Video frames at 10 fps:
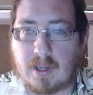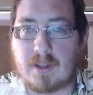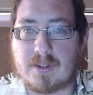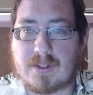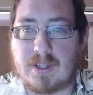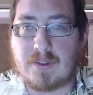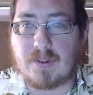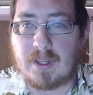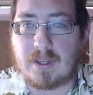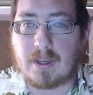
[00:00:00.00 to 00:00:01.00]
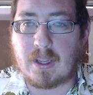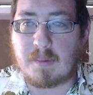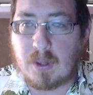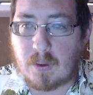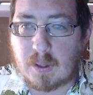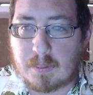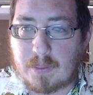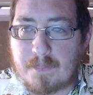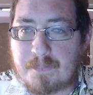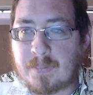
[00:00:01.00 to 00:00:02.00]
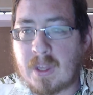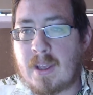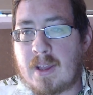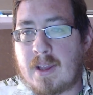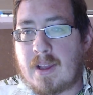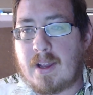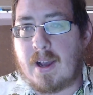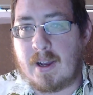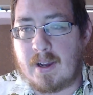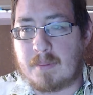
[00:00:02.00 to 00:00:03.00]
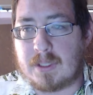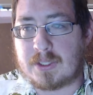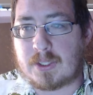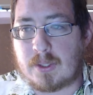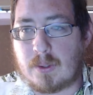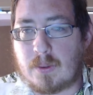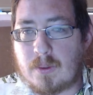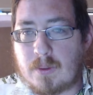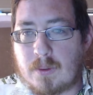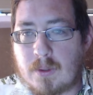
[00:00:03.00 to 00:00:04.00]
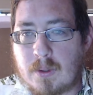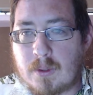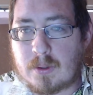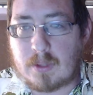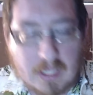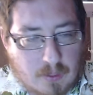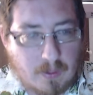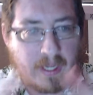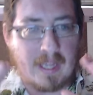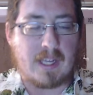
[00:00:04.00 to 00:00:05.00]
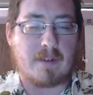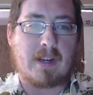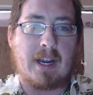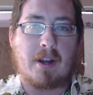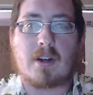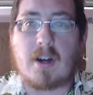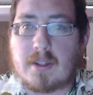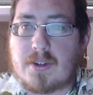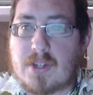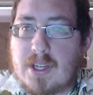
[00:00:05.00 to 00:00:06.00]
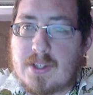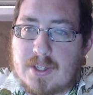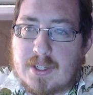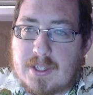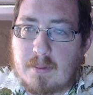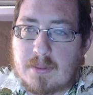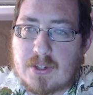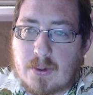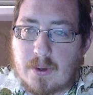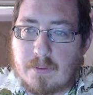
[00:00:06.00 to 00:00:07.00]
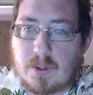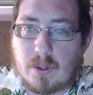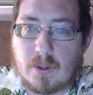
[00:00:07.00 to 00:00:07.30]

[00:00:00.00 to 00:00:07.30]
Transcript: It's incommunicable. And so that's what negative gynecology is an attempt to sort of do.